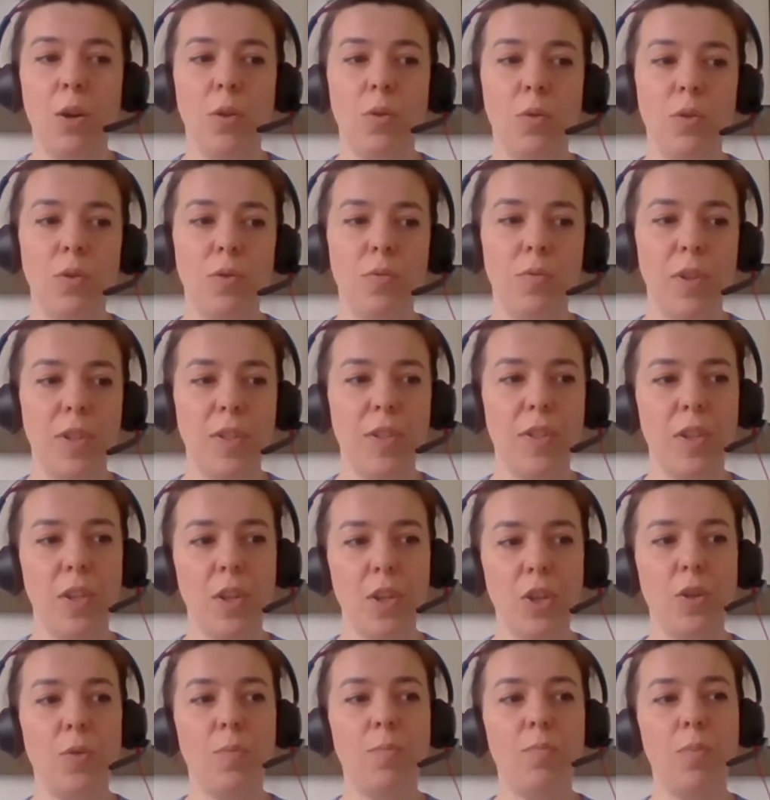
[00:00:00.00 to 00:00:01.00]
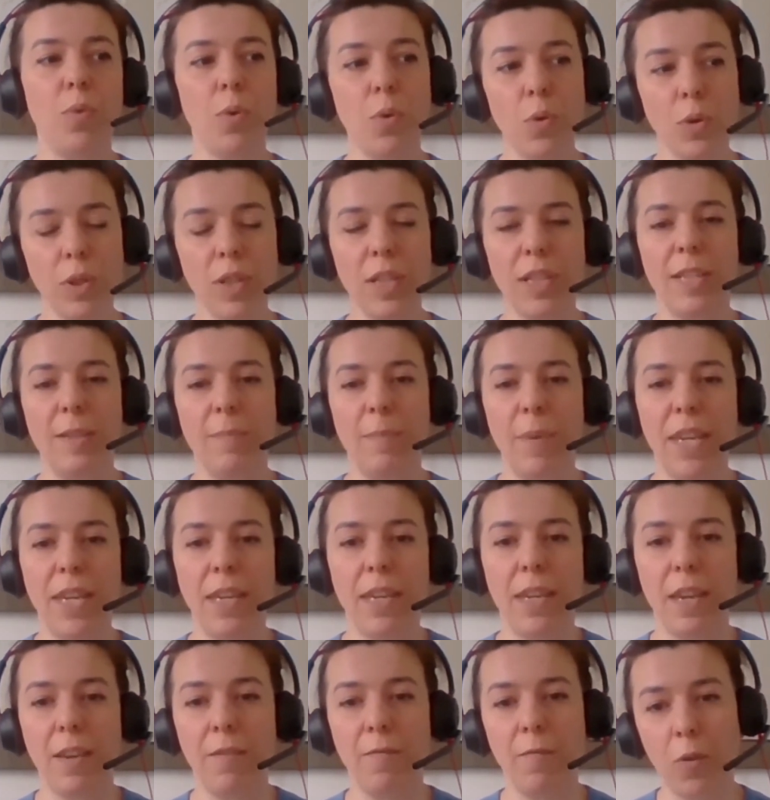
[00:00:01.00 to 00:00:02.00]
whose research, broadly
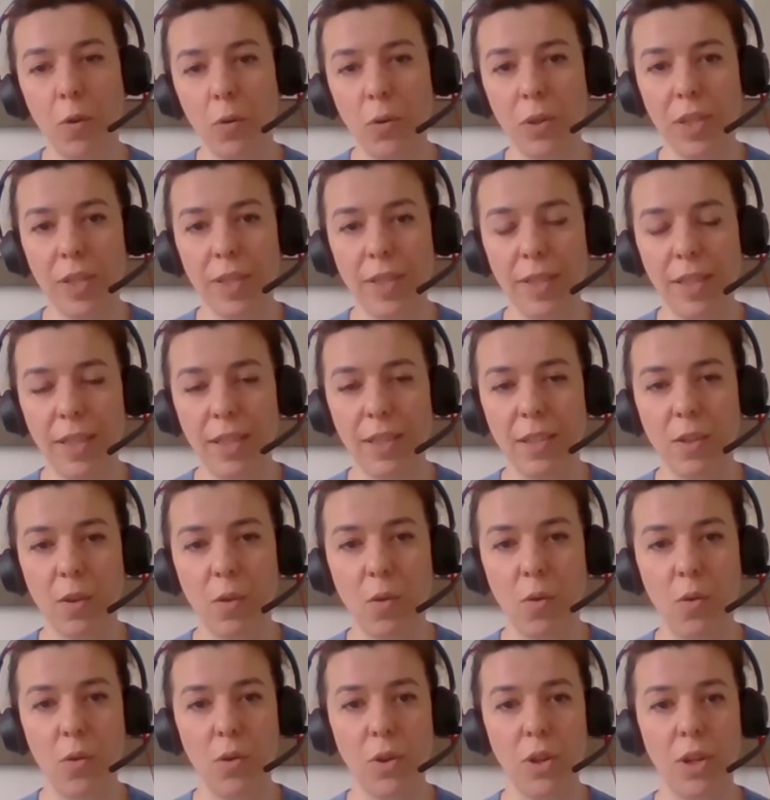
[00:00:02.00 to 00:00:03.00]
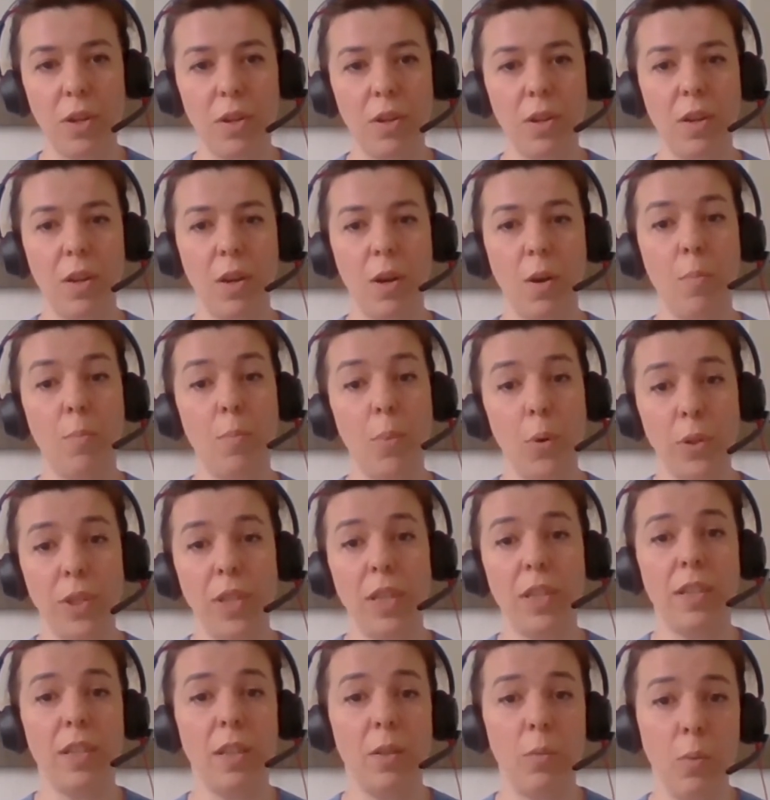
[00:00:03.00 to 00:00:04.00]
speaking, focuses on uh,
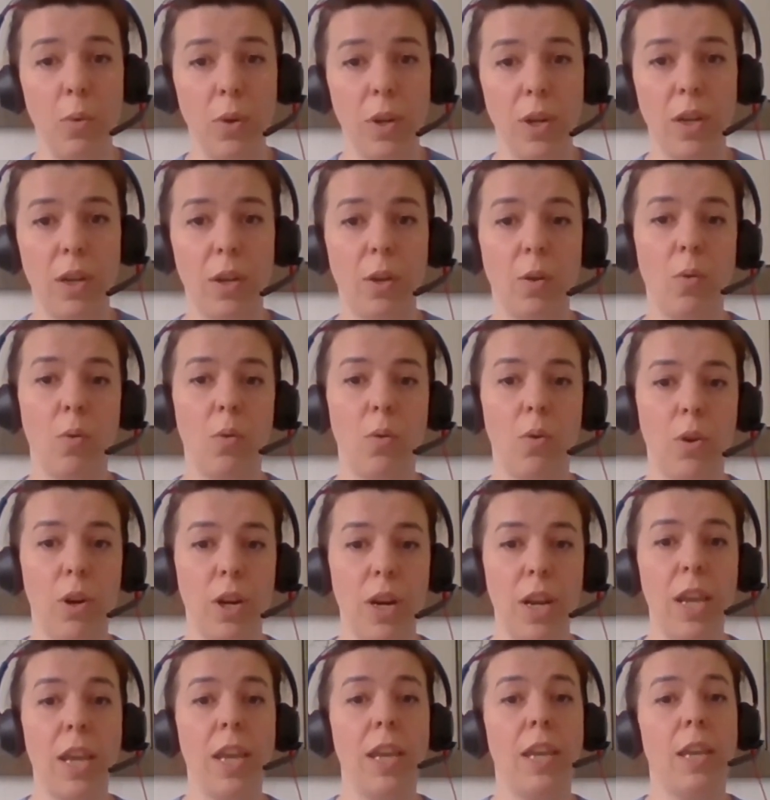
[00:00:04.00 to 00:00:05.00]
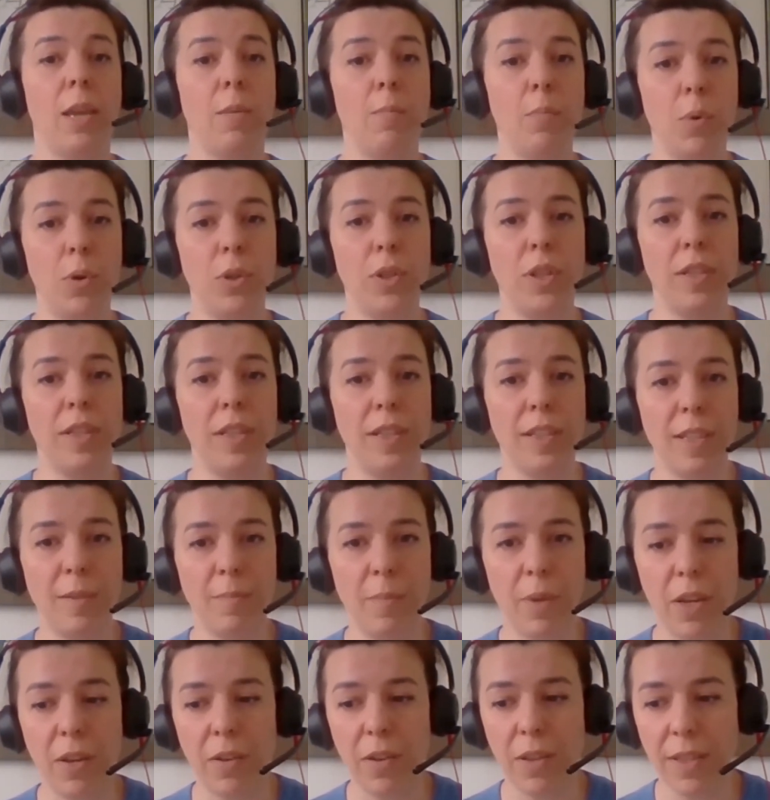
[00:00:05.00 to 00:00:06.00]
bodies at work or embodied
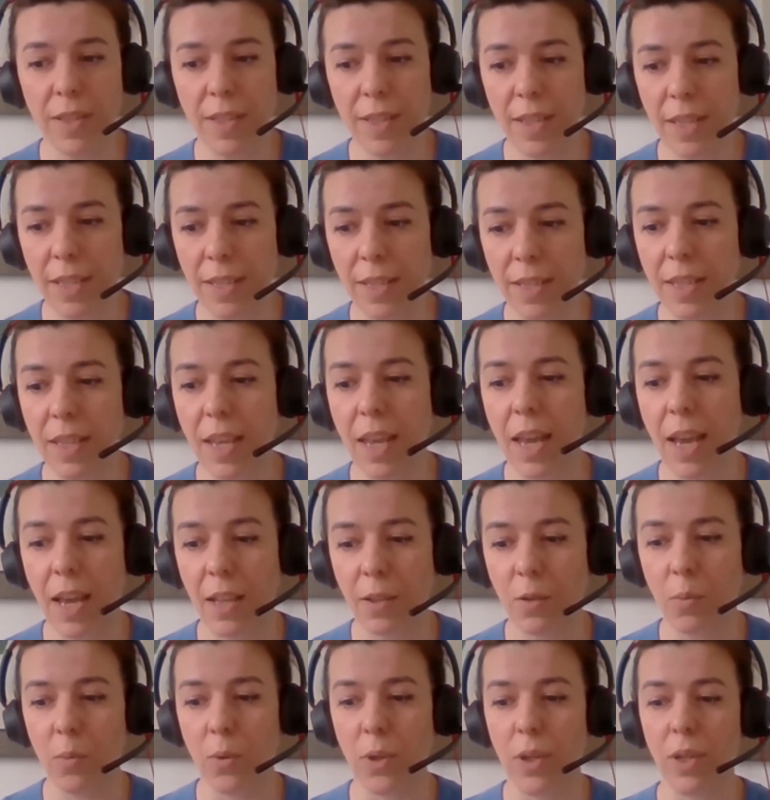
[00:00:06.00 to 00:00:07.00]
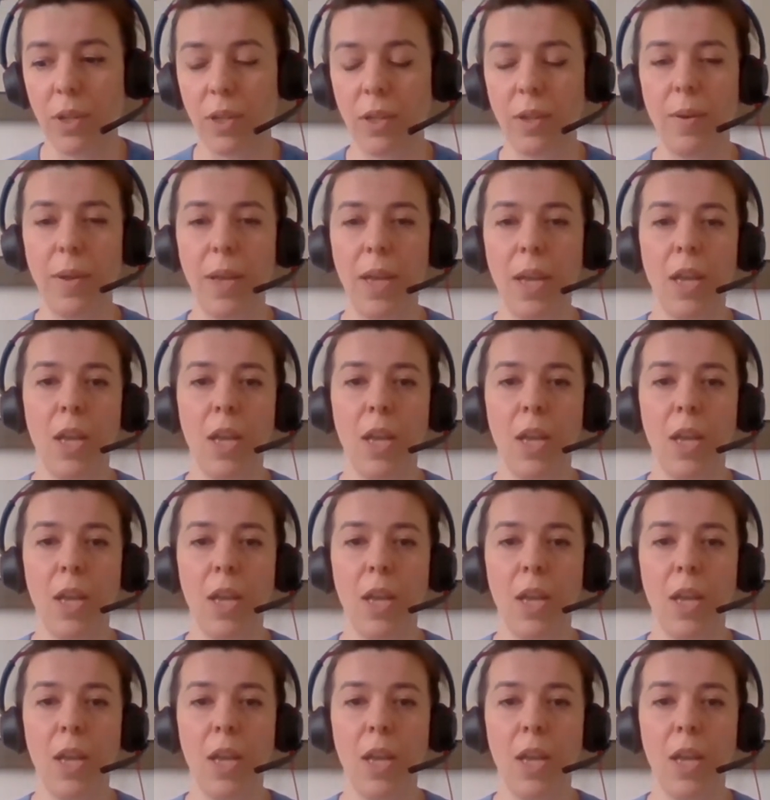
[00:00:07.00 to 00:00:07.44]
experiences at work.